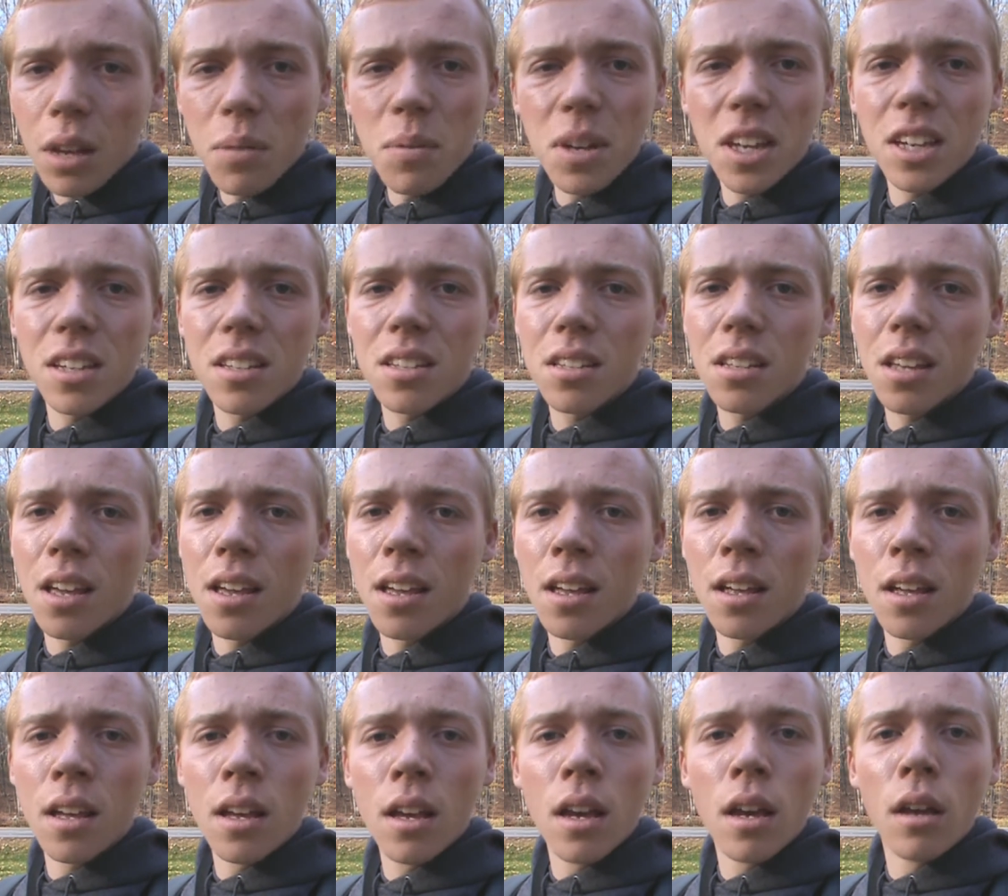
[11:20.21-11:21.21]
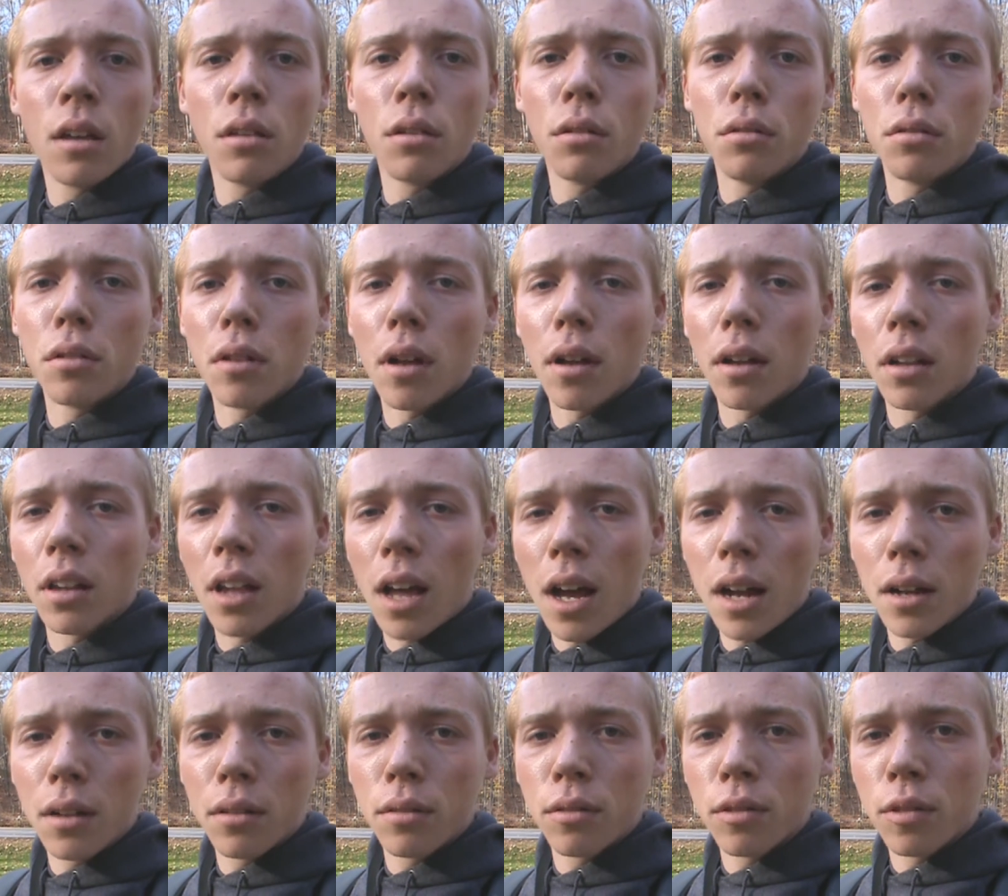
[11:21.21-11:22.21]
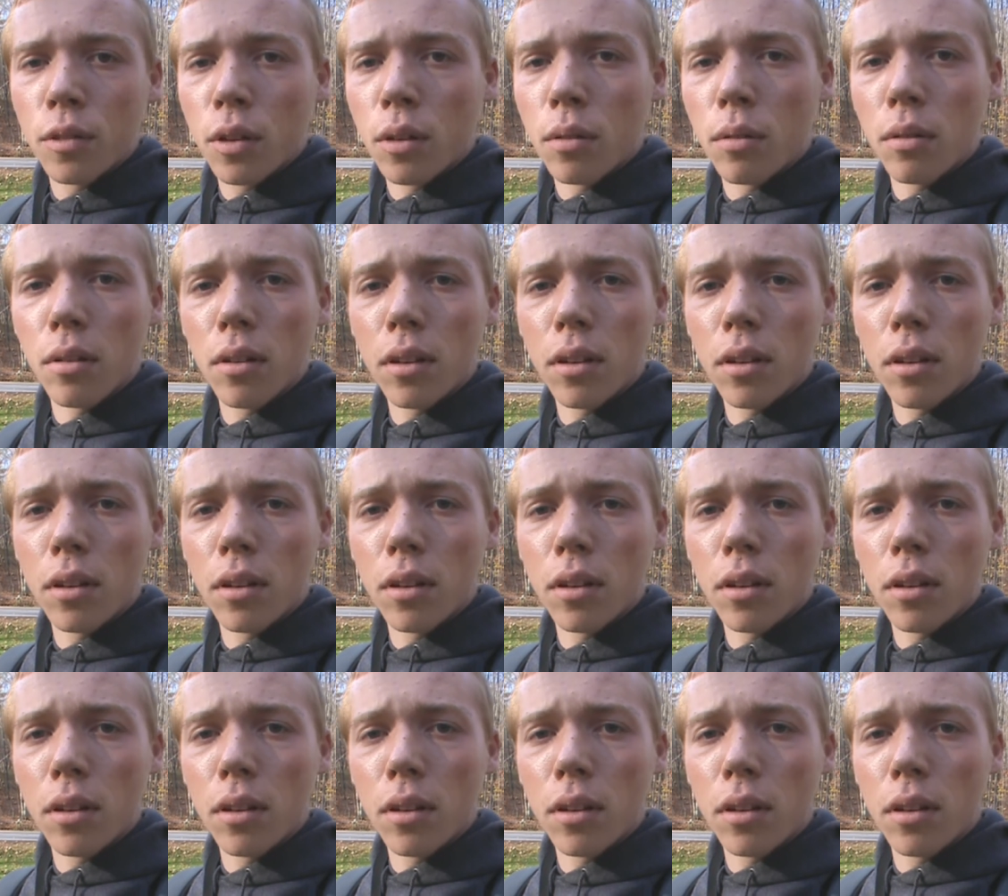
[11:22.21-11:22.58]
because a lot of